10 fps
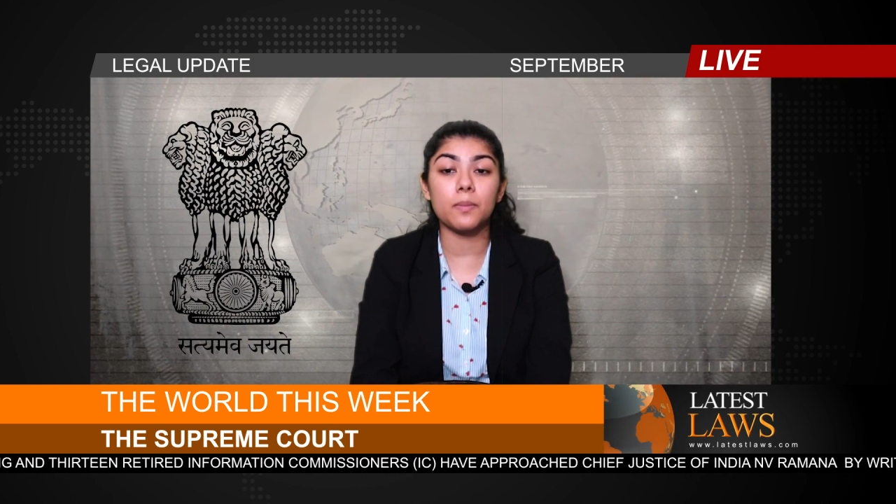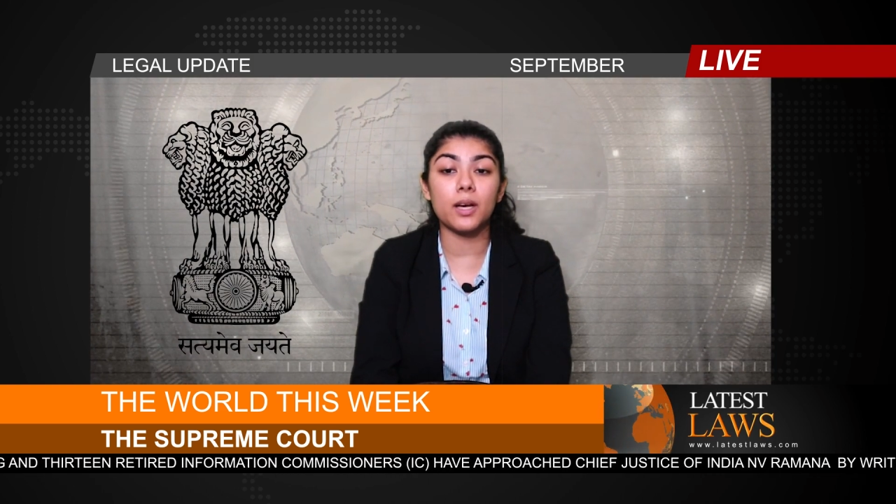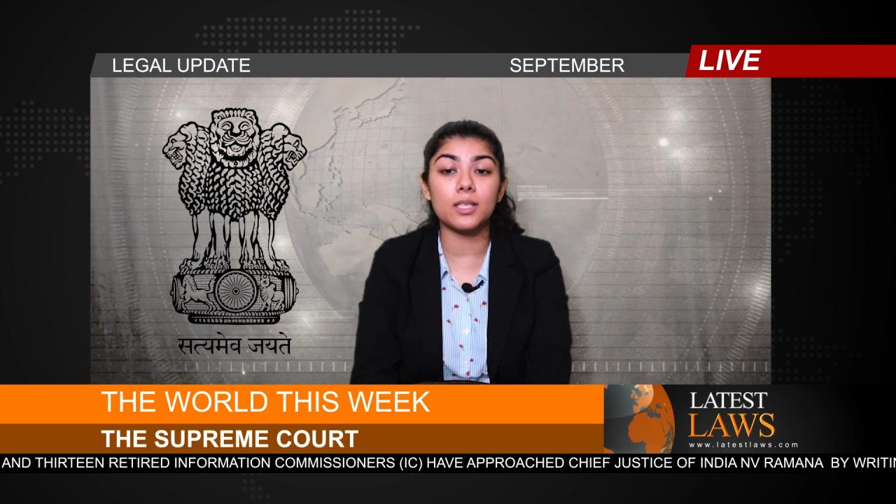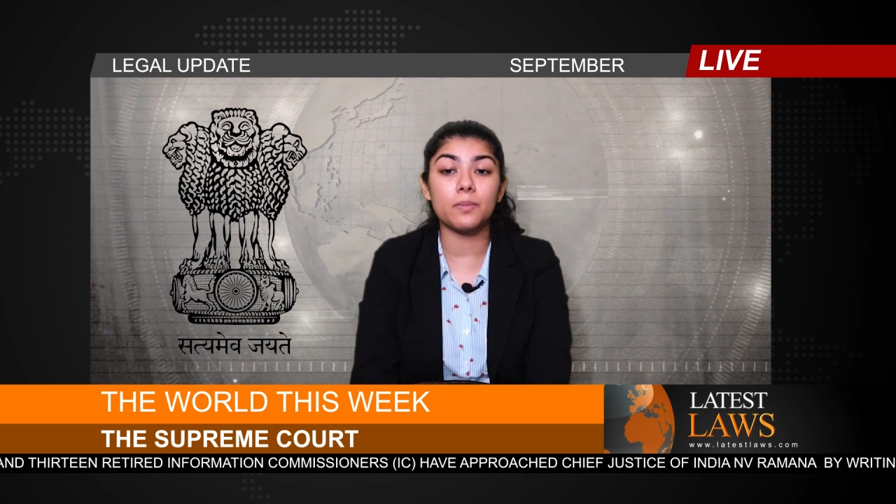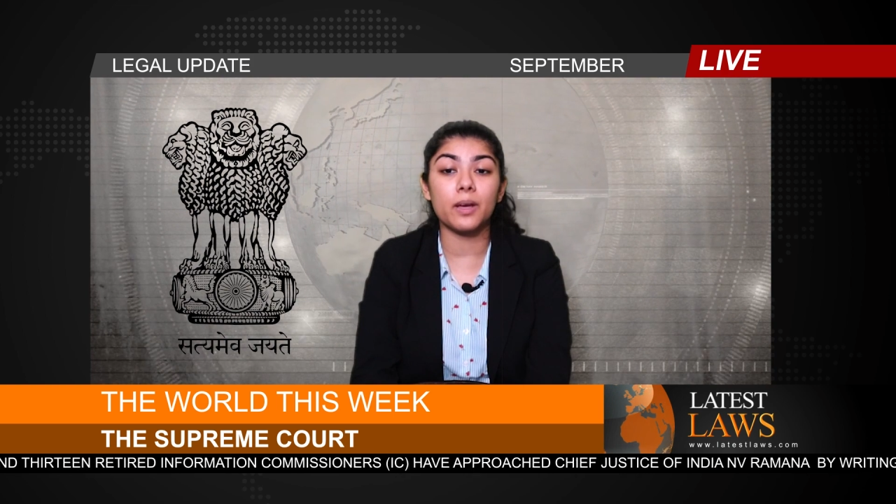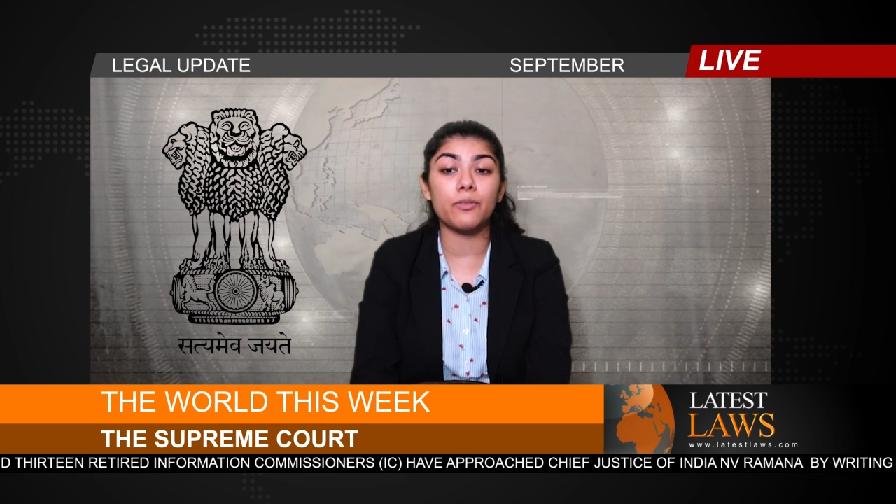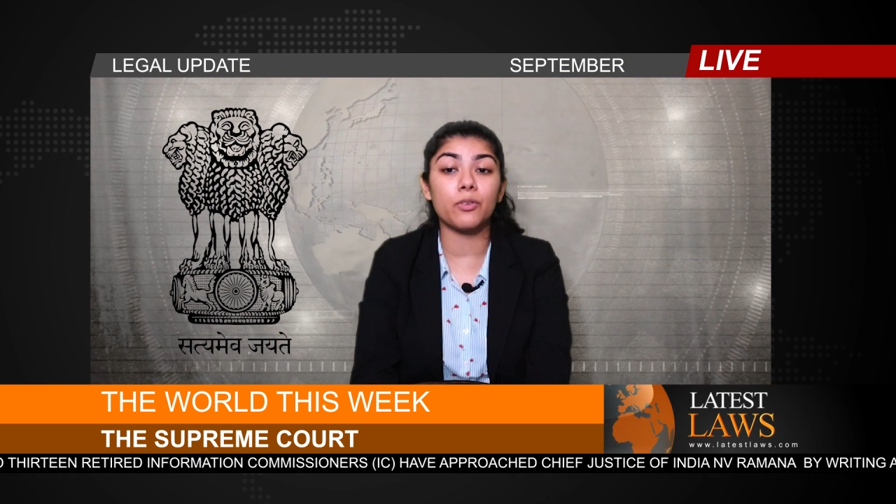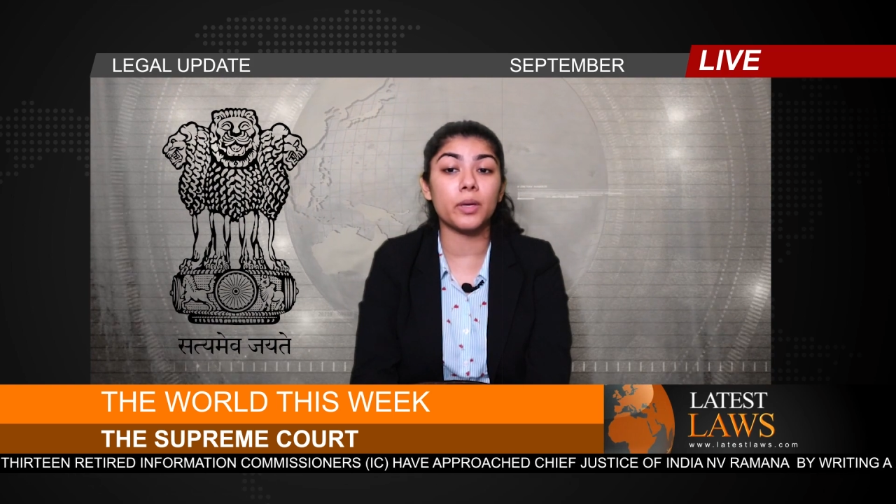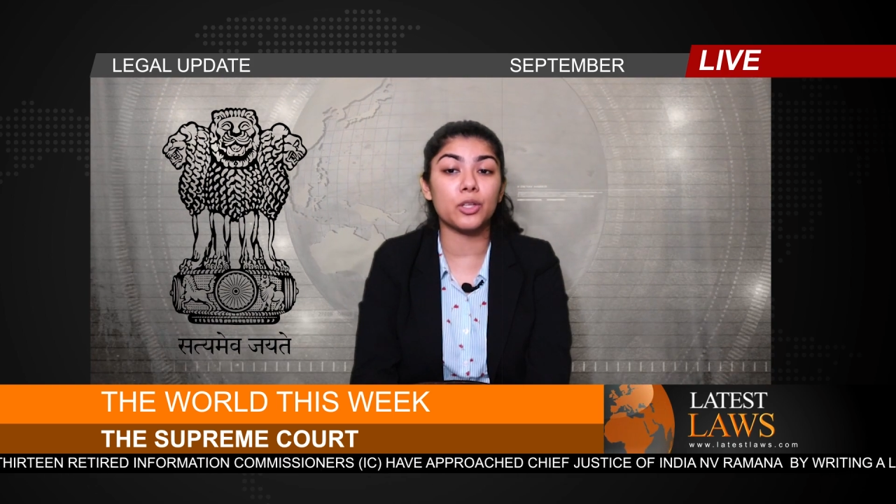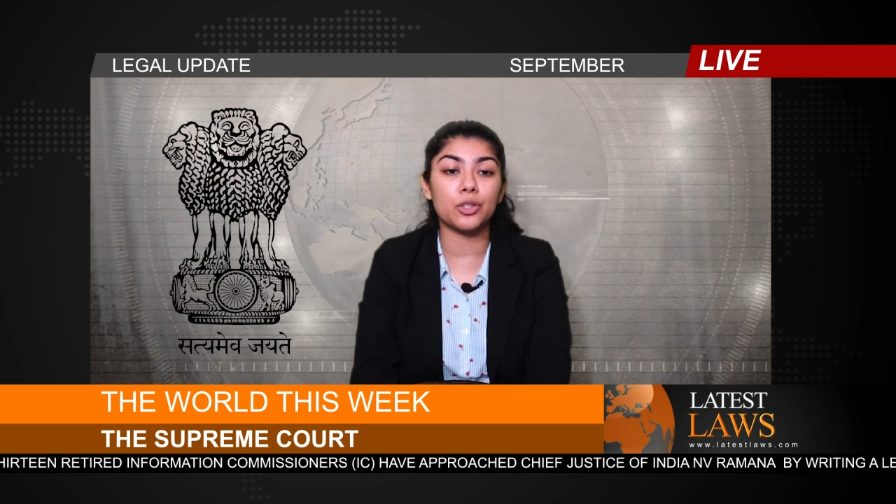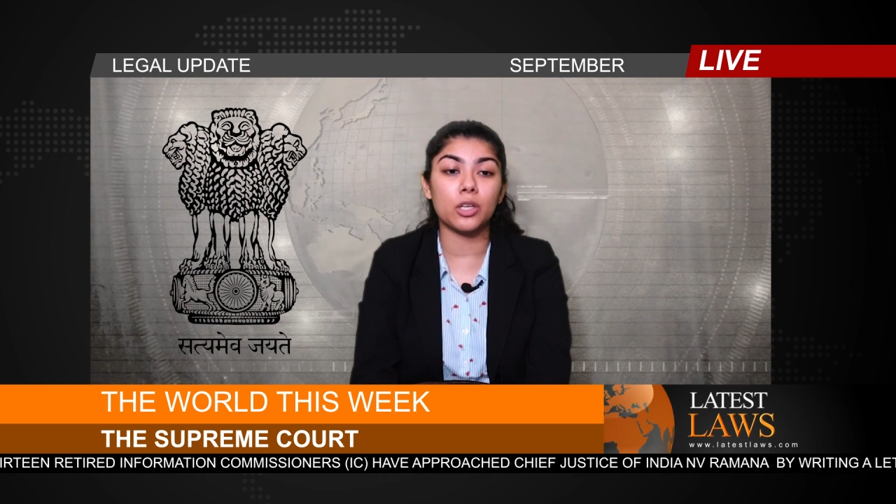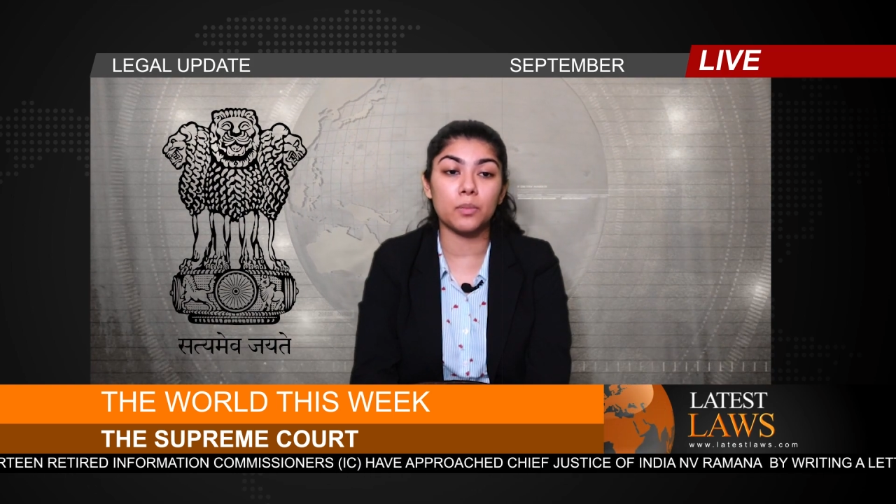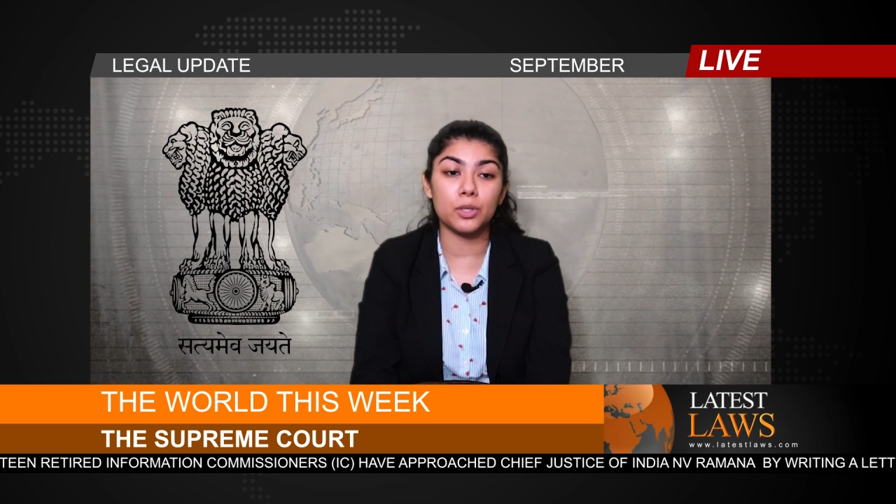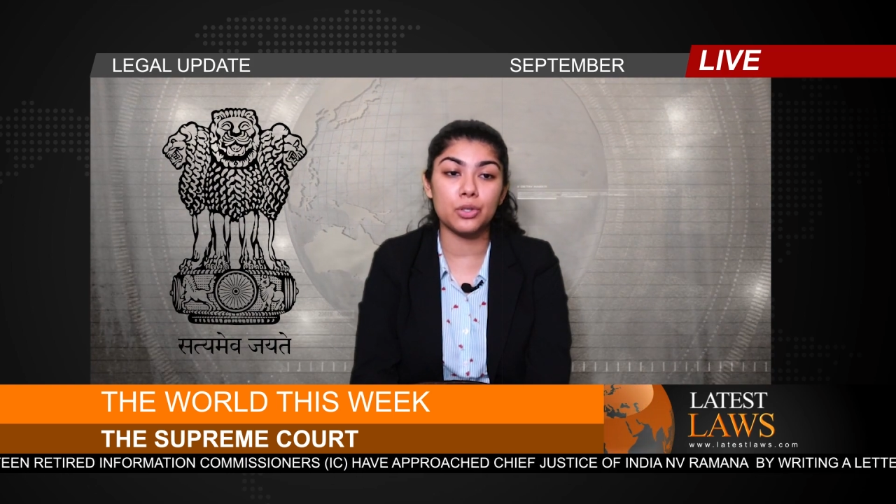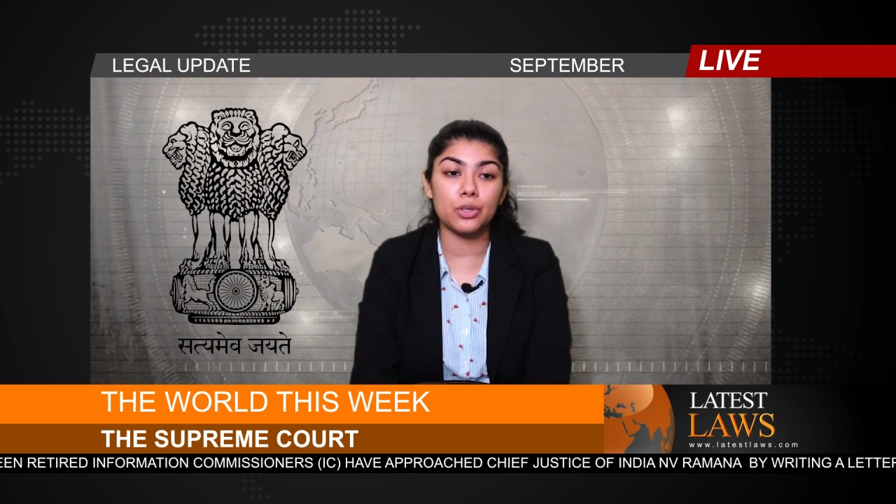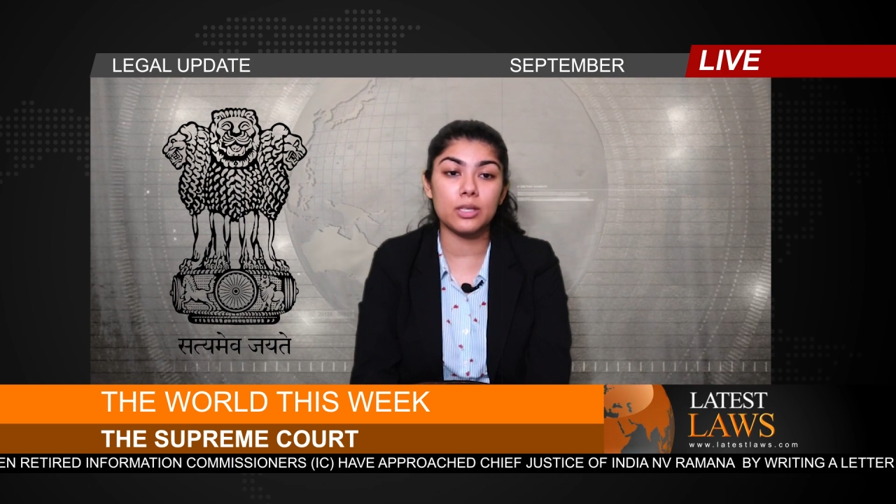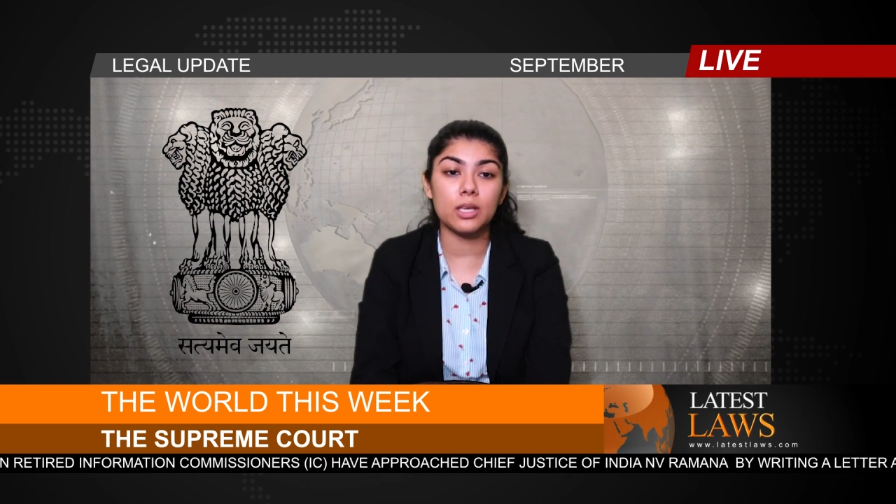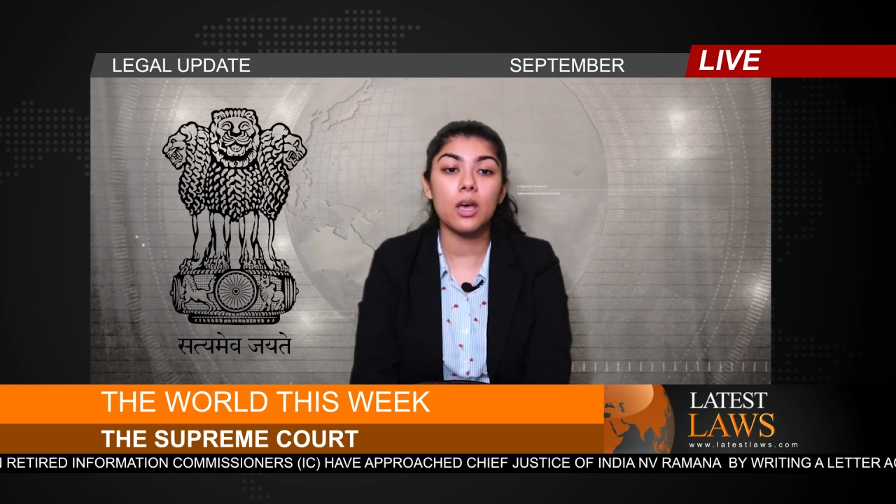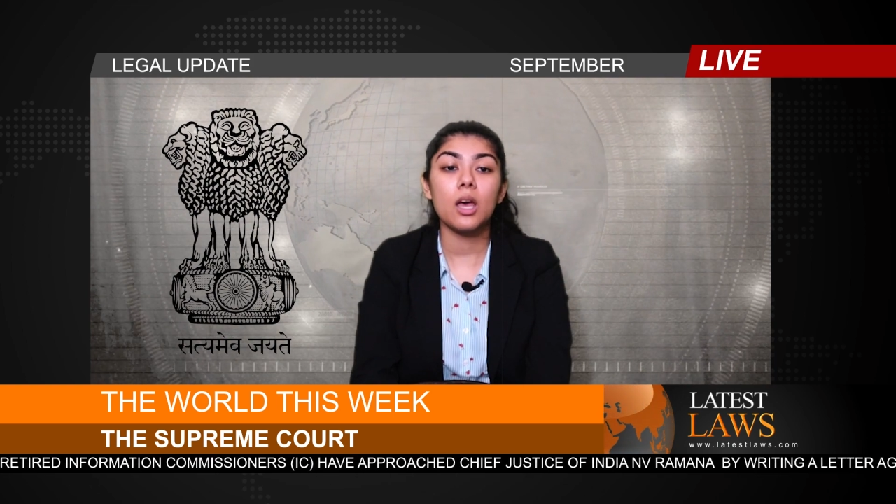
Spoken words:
passed by information commissioners